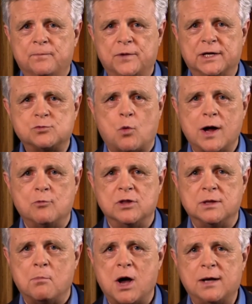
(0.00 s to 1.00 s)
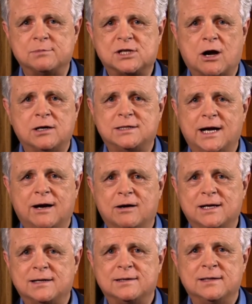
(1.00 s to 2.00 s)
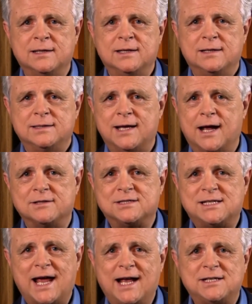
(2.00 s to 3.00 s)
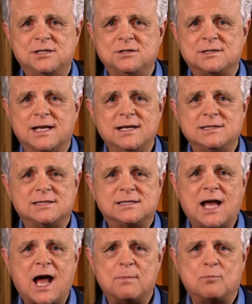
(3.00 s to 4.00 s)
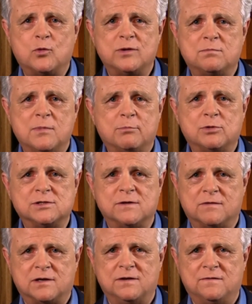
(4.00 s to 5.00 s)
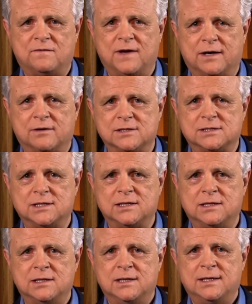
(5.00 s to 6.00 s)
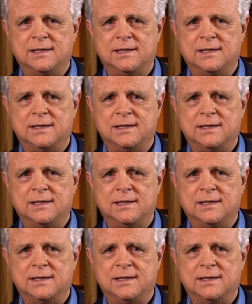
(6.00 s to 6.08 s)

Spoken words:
That's why when the mob started tearing down statues, they didn't stop with members of the Confederacy.